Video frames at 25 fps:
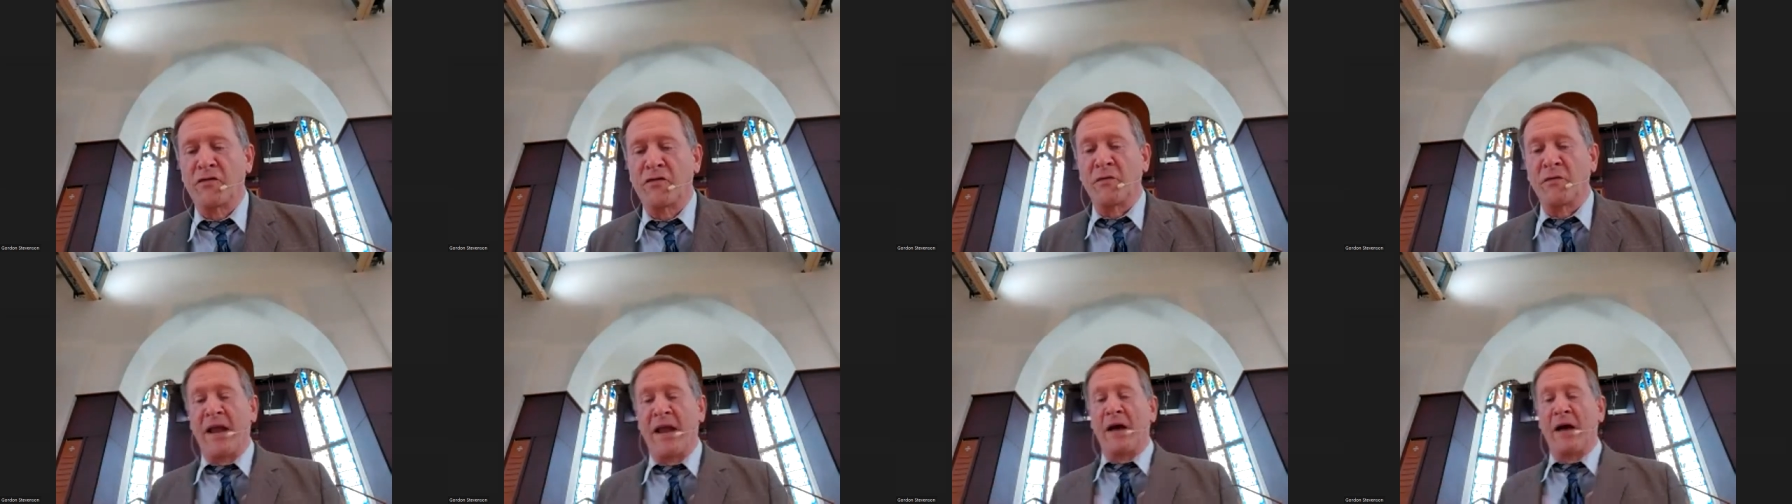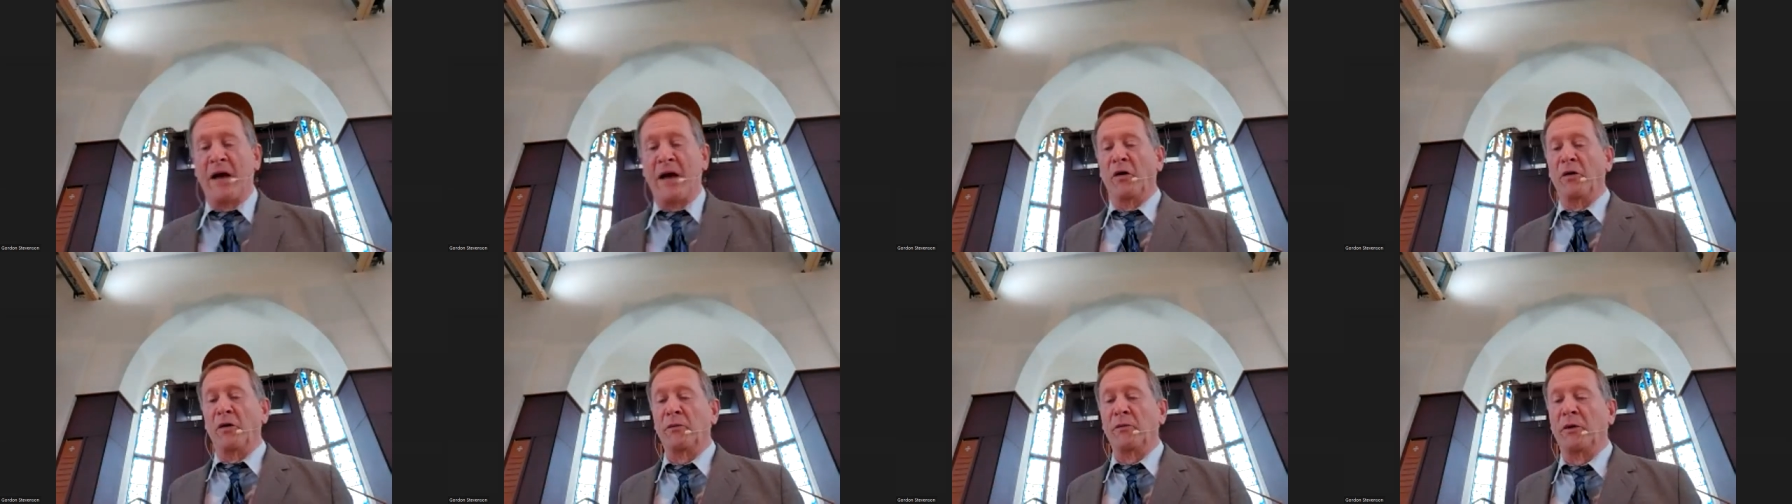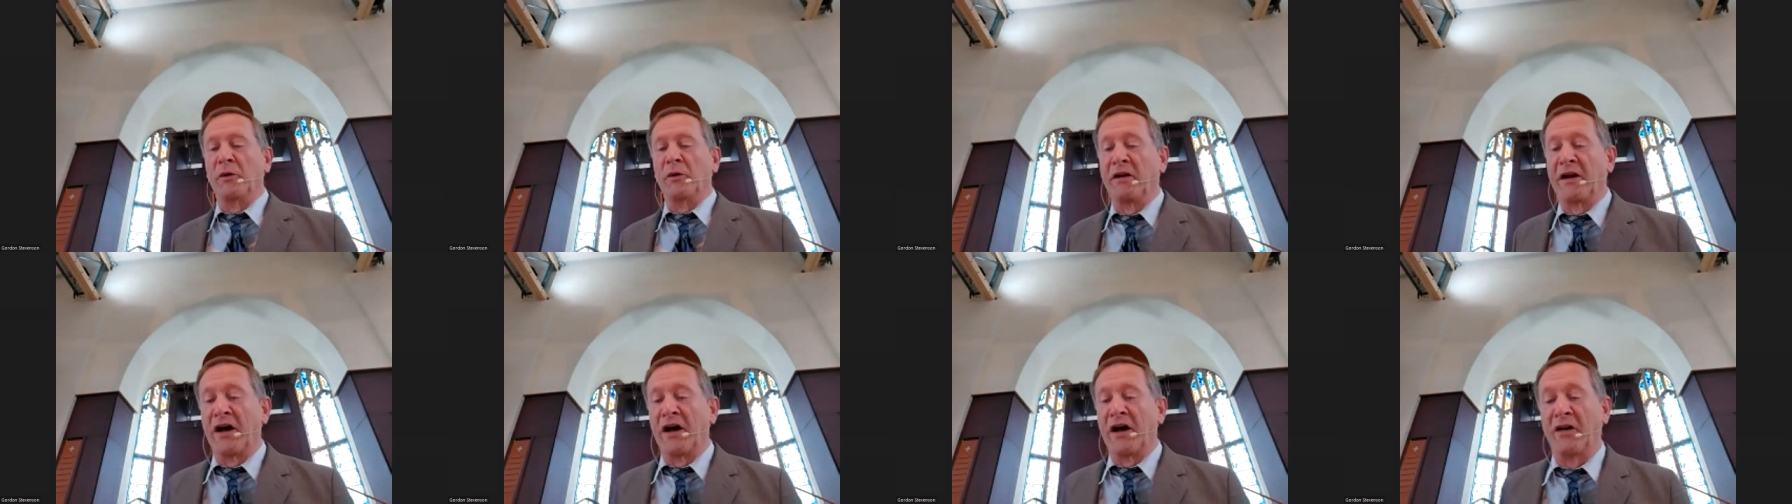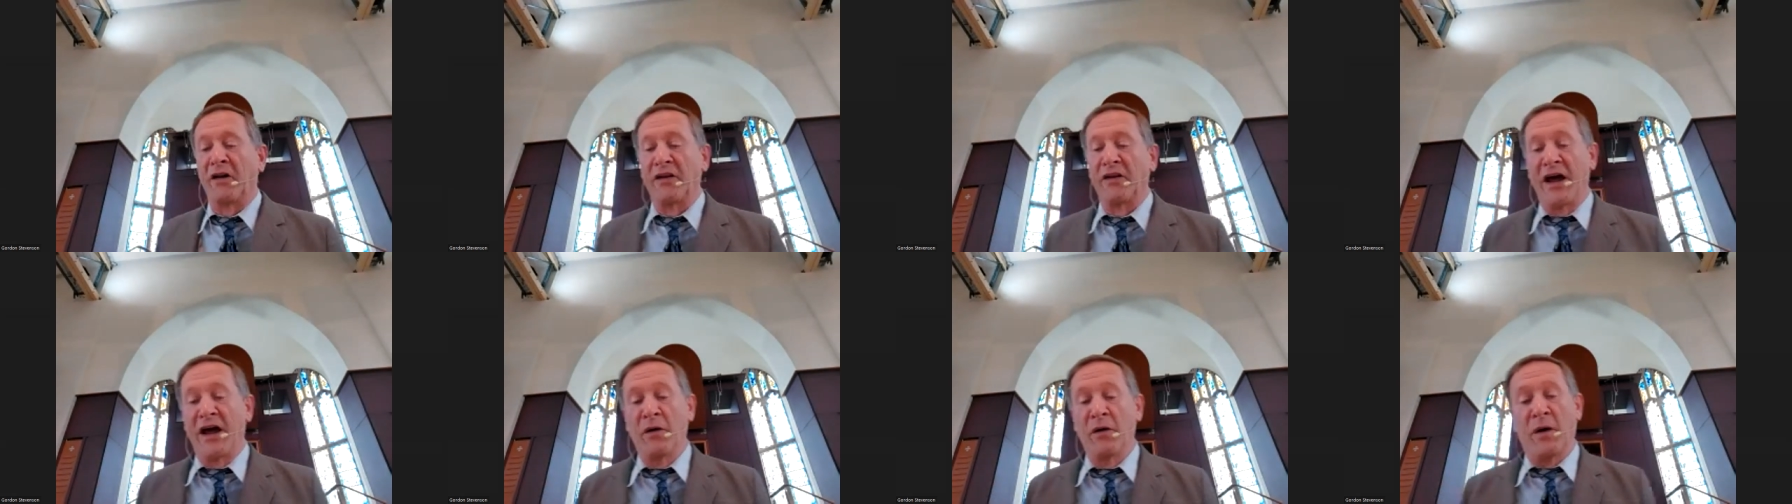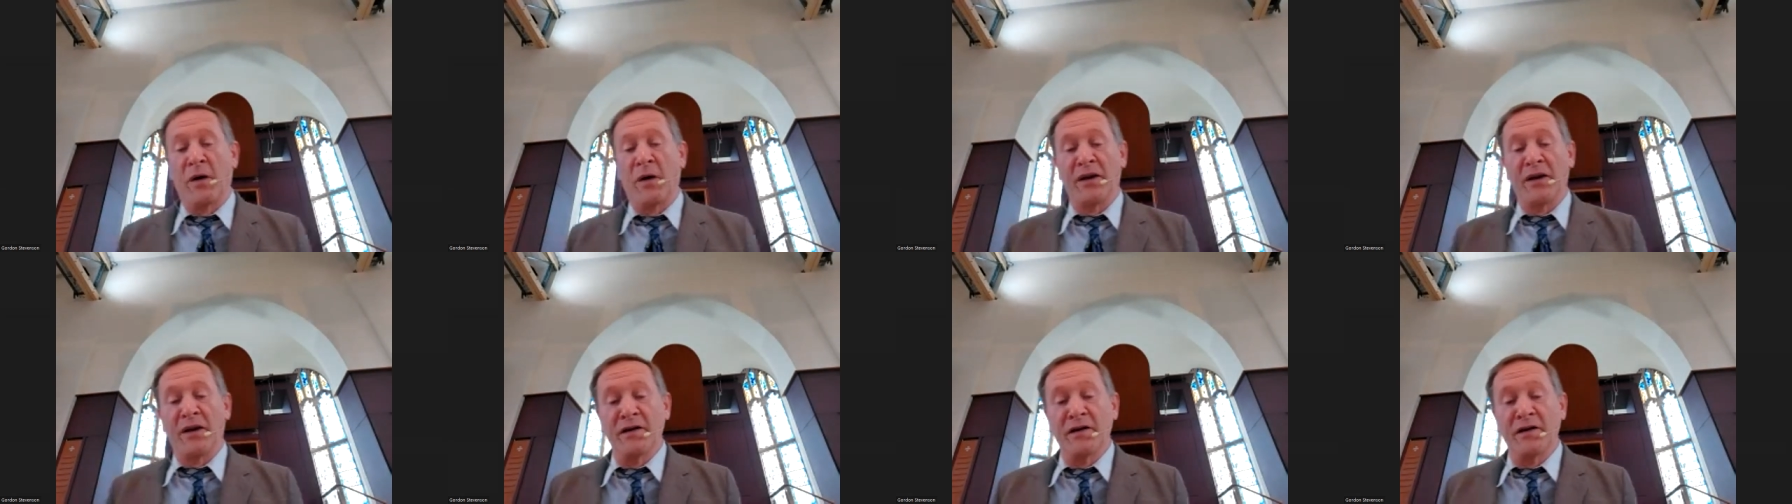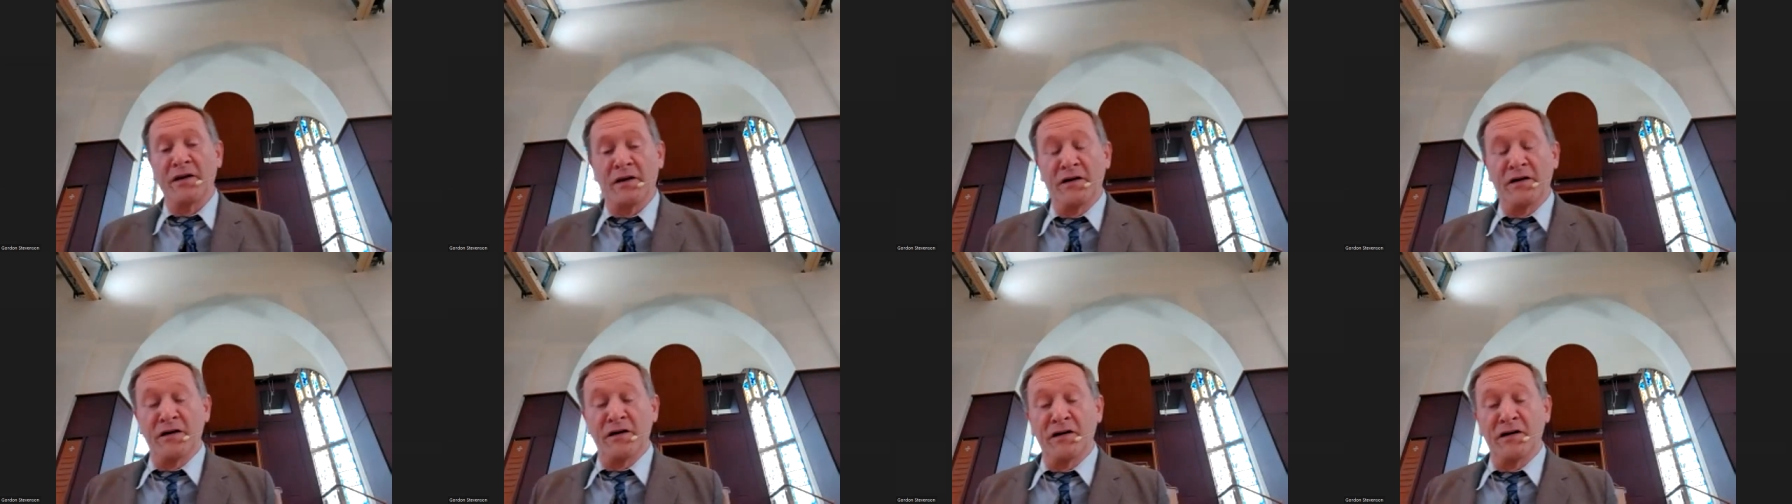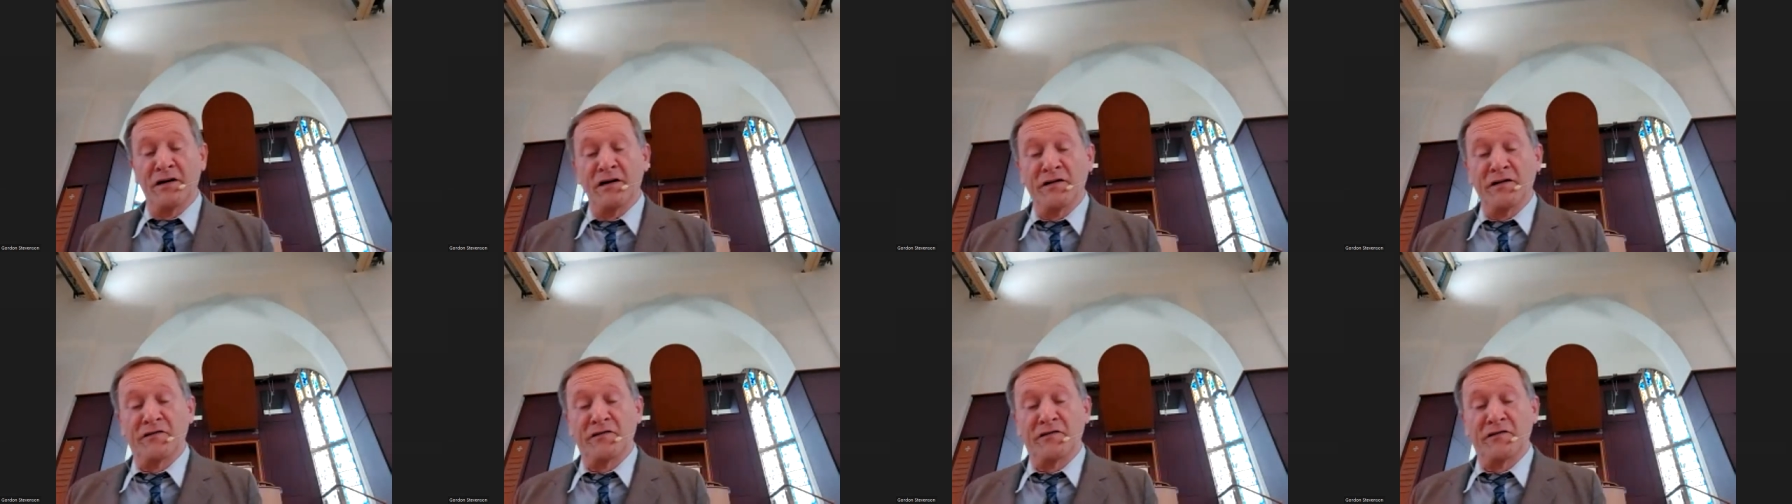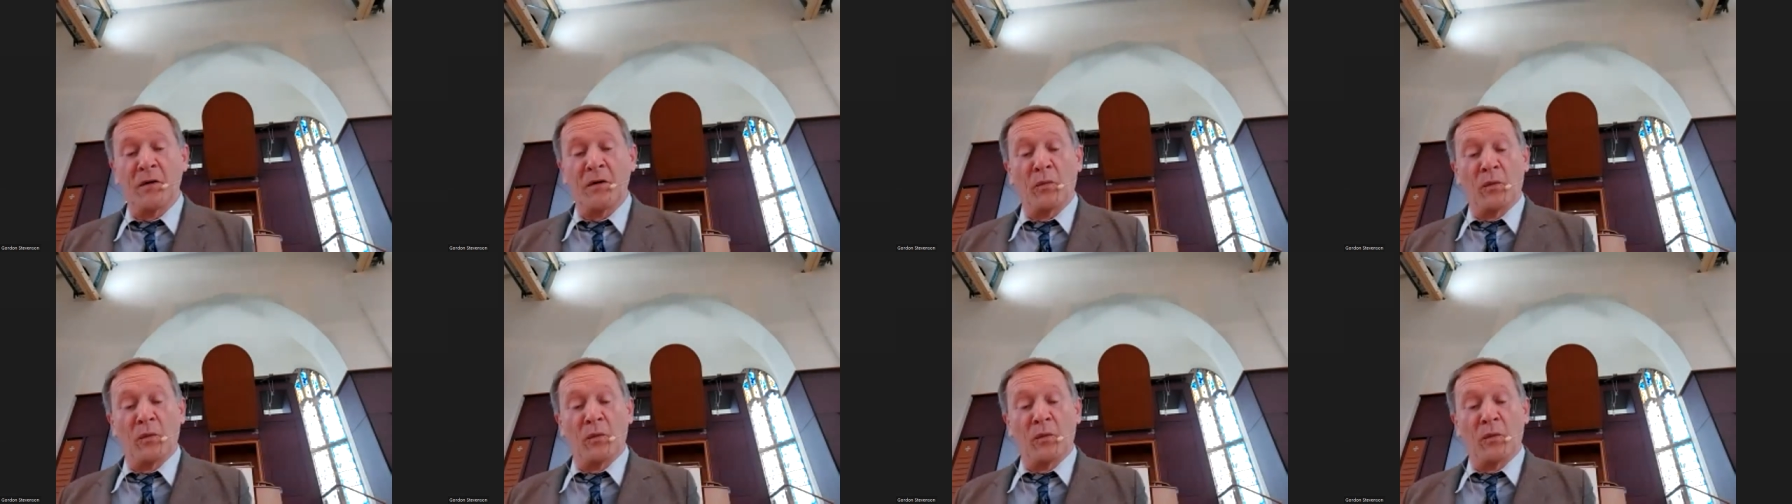From now on, we regard no one from